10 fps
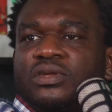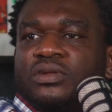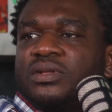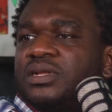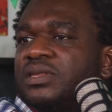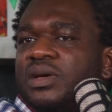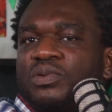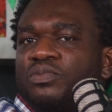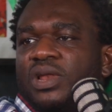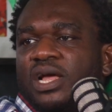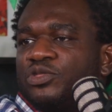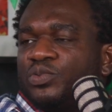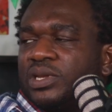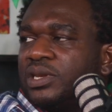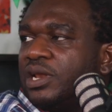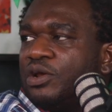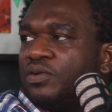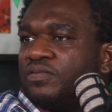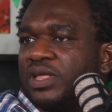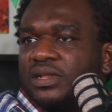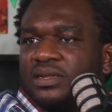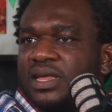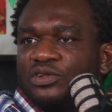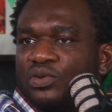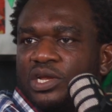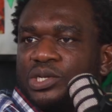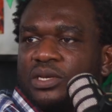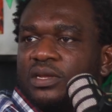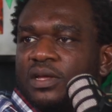you see that people are doing a lot of things in isolation.